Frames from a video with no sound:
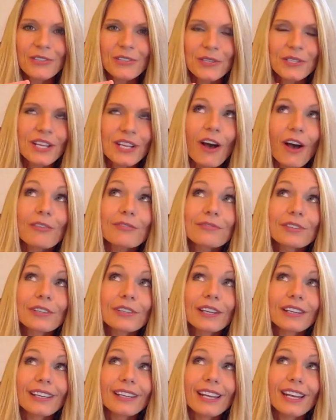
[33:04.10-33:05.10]
yourself
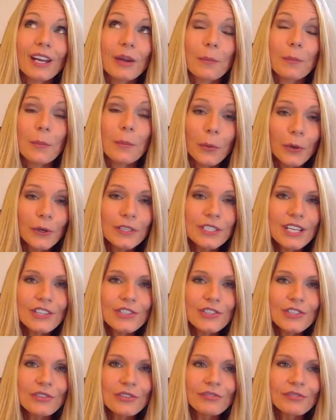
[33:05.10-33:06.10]
needing more
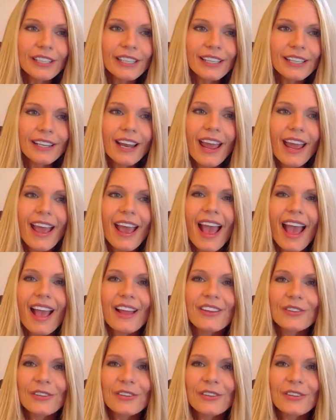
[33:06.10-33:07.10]
DenSureFit,
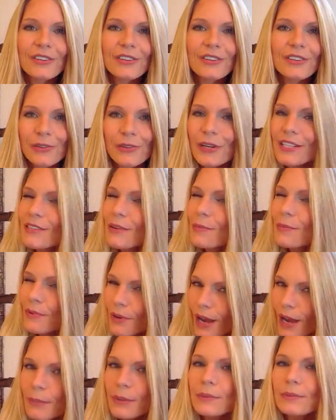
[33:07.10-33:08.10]
and you're
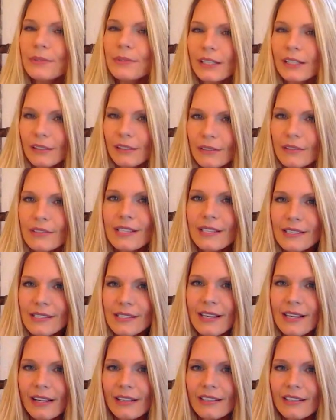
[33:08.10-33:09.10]
going to probably
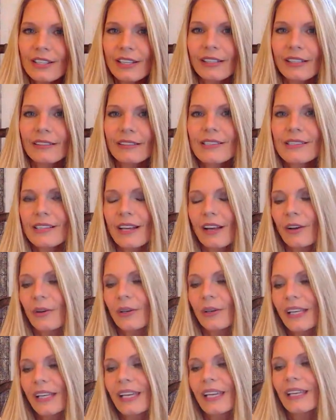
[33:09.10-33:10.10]
lose the
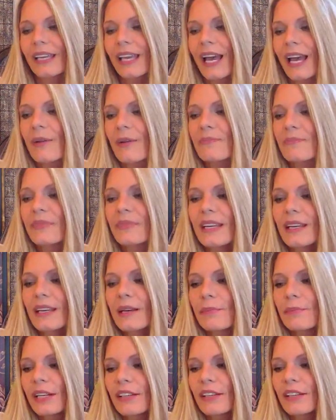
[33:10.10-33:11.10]
suction. So,
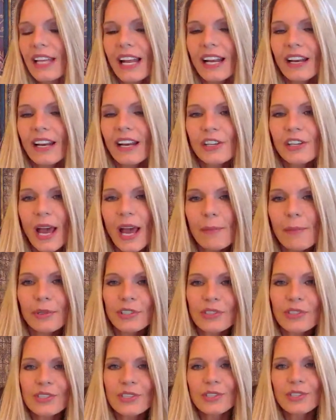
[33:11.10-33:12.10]
yeah. But if that
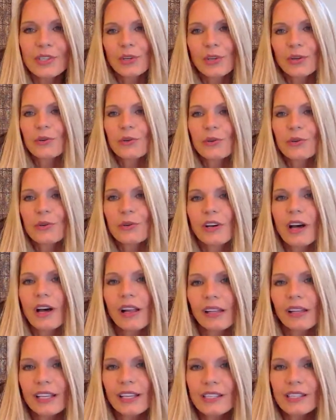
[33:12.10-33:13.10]
ever happens to
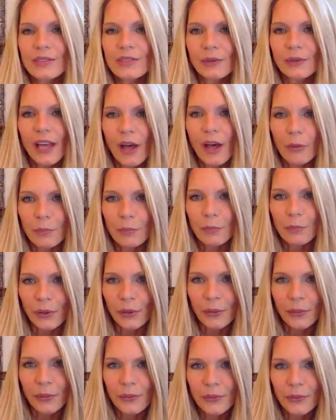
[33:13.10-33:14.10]
you, call us. We'll
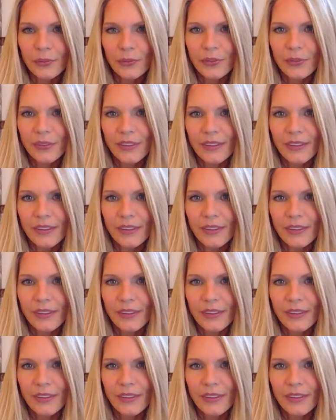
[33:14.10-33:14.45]
help you.